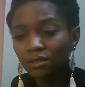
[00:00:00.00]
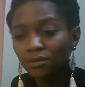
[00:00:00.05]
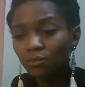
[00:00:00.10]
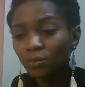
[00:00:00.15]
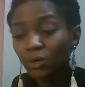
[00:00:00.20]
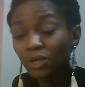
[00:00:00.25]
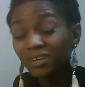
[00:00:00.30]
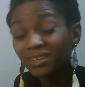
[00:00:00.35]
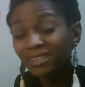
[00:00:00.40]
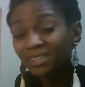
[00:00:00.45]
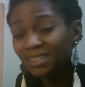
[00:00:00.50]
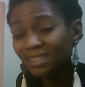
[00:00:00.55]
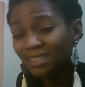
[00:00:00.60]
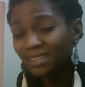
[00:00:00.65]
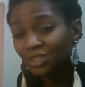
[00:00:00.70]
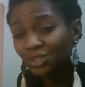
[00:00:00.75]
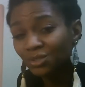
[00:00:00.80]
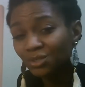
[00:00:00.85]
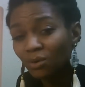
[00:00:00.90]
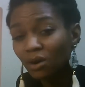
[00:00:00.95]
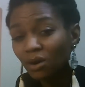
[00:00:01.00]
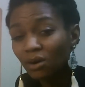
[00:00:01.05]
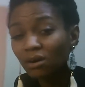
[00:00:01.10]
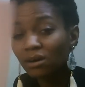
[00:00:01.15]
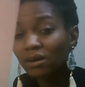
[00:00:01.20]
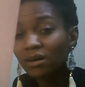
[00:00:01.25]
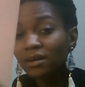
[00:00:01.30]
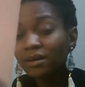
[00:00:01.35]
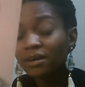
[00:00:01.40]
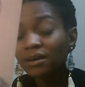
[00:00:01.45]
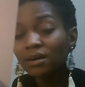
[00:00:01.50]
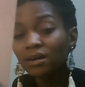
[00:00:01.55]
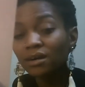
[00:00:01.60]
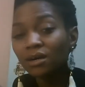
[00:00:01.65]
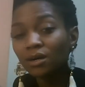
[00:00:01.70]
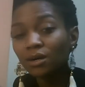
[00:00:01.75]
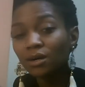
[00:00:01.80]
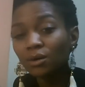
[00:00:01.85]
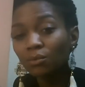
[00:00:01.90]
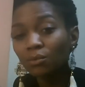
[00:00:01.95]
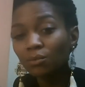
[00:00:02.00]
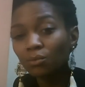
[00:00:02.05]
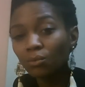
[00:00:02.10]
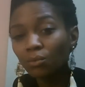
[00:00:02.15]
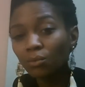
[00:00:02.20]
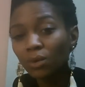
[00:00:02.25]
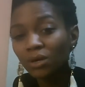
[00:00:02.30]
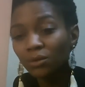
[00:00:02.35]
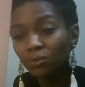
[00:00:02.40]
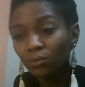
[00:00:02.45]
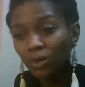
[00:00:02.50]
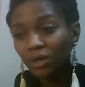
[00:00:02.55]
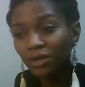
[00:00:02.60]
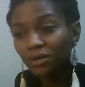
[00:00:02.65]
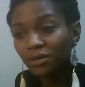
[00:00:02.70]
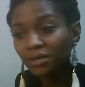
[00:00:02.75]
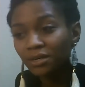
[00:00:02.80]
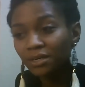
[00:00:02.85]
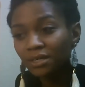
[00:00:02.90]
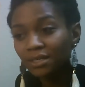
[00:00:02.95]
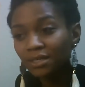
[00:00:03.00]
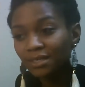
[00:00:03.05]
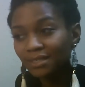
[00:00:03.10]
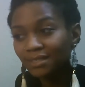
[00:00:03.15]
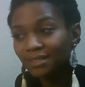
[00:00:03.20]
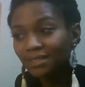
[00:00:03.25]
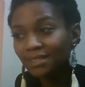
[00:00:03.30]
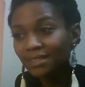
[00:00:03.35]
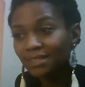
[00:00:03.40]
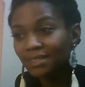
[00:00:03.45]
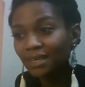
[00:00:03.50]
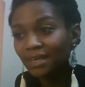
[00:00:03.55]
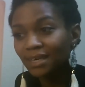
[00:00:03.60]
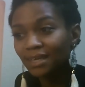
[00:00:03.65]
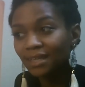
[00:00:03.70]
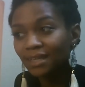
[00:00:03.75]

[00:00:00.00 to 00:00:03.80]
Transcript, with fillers: where it is that you are and where it is